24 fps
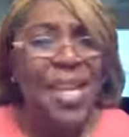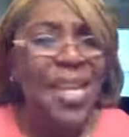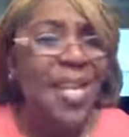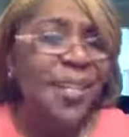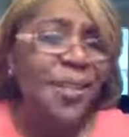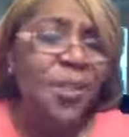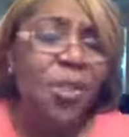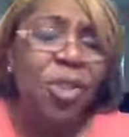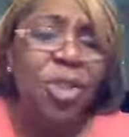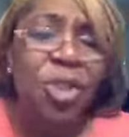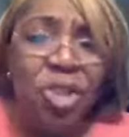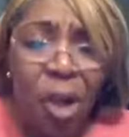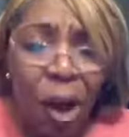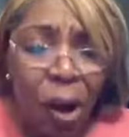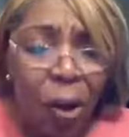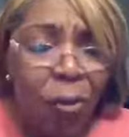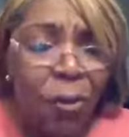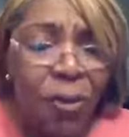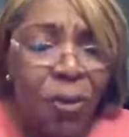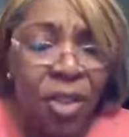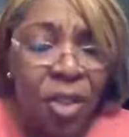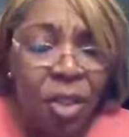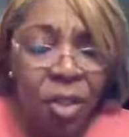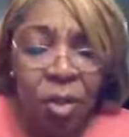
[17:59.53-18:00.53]
He has
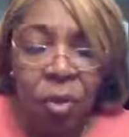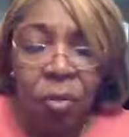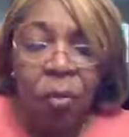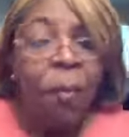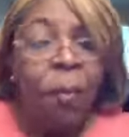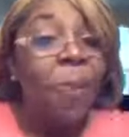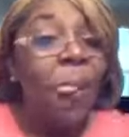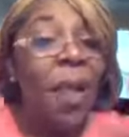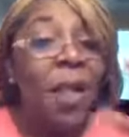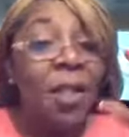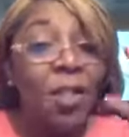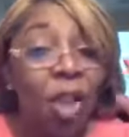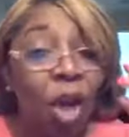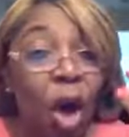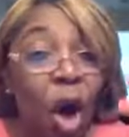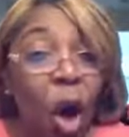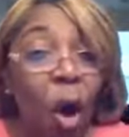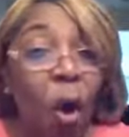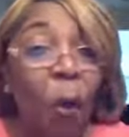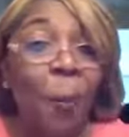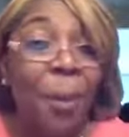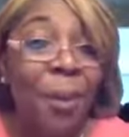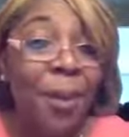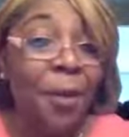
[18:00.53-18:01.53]
chosen you to
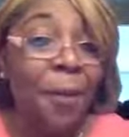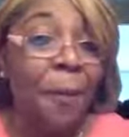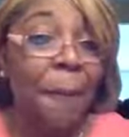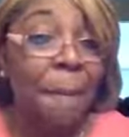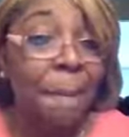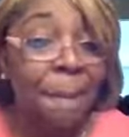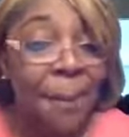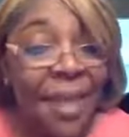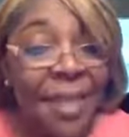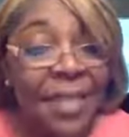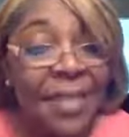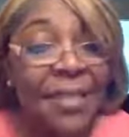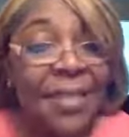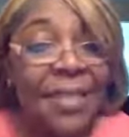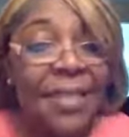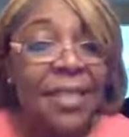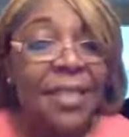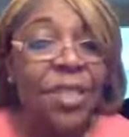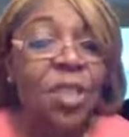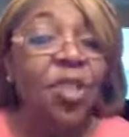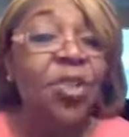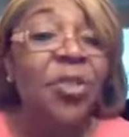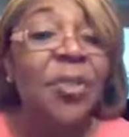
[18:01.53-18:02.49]
open a business.